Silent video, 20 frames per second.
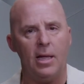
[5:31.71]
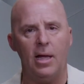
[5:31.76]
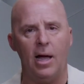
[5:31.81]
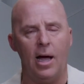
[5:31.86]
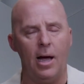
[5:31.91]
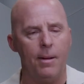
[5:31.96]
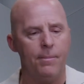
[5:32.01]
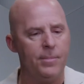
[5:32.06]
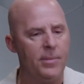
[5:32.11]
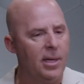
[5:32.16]

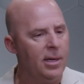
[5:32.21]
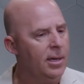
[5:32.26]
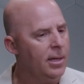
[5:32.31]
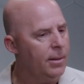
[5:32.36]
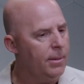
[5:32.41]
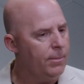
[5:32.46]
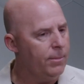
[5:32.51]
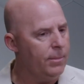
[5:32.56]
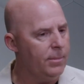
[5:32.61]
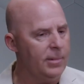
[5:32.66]

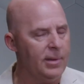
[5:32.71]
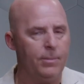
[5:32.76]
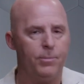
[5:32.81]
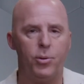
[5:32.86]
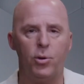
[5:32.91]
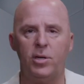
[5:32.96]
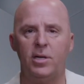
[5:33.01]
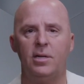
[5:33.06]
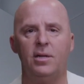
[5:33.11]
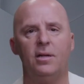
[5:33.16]

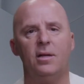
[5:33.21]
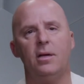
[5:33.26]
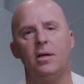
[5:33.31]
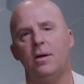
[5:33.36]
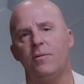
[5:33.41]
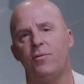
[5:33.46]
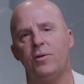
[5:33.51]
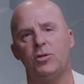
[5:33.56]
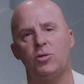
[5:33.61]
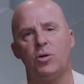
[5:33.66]
put it in the
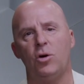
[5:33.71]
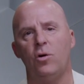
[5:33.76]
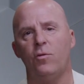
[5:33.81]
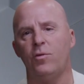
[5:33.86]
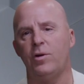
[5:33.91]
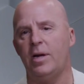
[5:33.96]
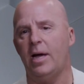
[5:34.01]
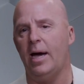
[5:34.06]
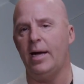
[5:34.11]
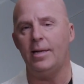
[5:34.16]
refrigerator
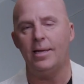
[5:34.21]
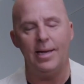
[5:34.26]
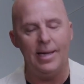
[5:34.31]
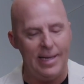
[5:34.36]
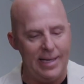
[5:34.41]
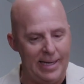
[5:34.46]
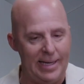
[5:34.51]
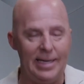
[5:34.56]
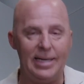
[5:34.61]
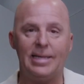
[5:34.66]
overnight,
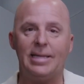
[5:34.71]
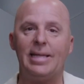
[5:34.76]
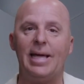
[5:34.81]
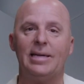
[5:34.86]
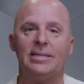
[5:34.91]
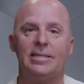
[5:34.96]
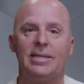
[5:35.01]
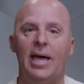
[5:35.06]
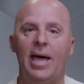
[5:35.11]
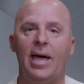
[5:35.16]
eat it the
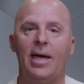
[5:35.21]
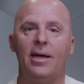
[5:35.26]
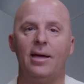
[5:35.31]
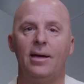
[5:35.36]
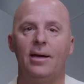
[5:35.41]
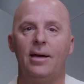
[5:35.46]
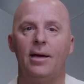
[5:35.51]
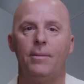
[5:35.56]
next day.